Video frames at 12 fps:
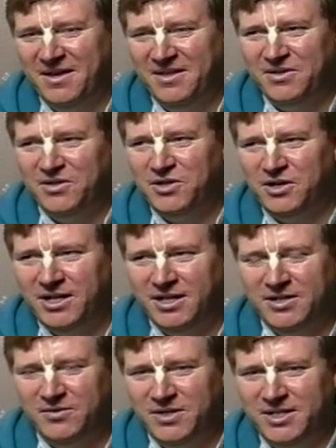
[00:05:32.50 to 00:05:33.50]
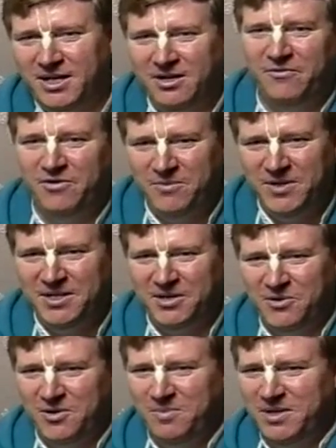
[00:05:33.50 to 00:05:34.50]
So John had to retire from his
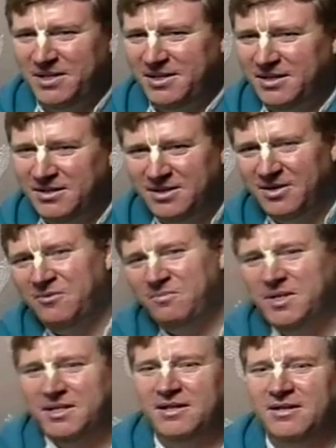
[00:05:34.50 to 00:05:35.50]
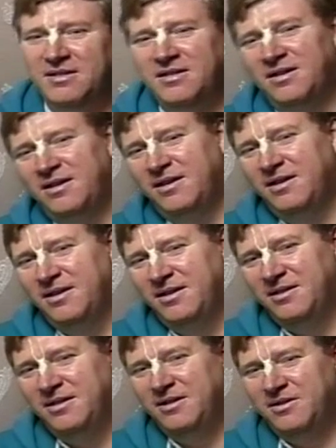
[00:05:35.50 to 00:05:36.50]
equipment and sit down
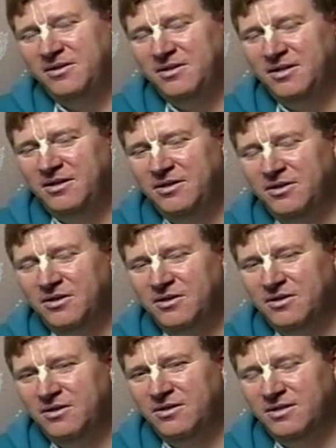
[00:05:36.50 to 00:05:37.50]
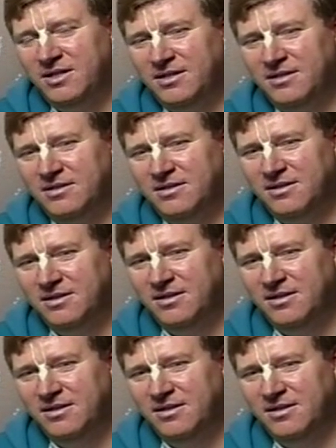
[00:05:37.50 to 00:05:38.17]
near Yoko Ono and listen.